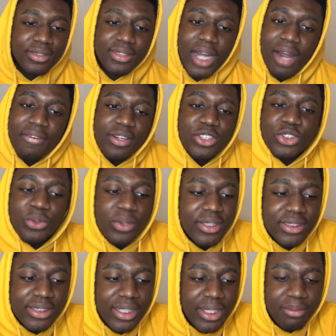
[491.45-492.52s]
And Kyrie just doing
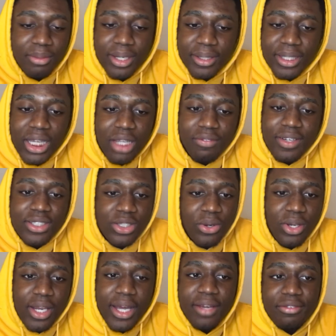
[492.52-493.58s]
his thing, man. He's living his
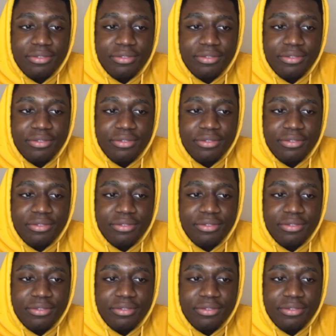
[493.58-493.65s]
own life.